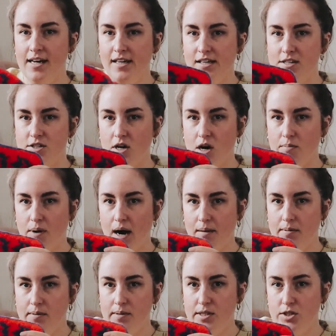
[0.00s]
So I'll
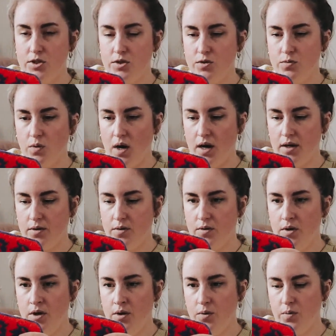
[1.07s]
probably do
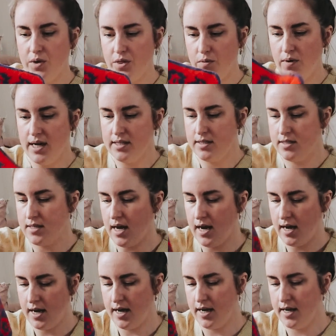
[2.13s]
one with the red
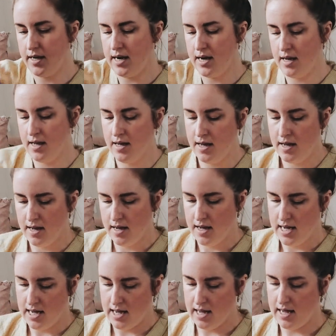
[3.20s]
side
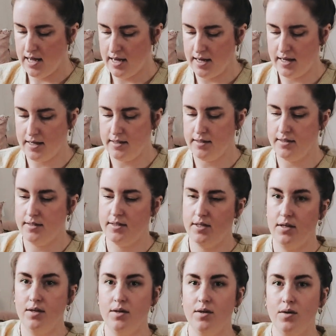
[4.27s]
and
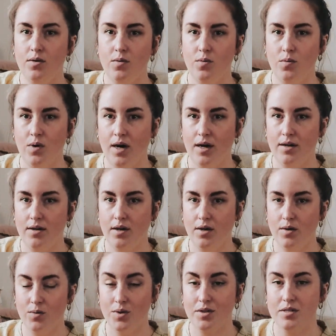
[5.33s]
one
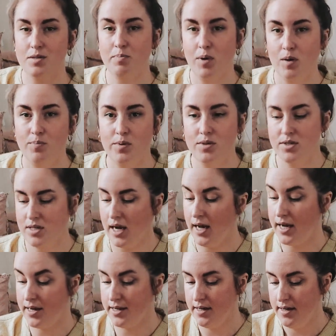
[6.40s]
with this purple
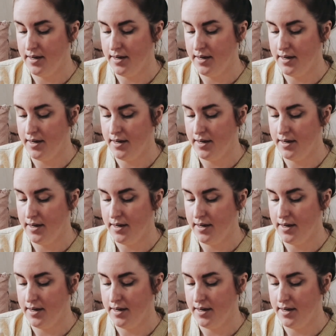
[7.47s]
side.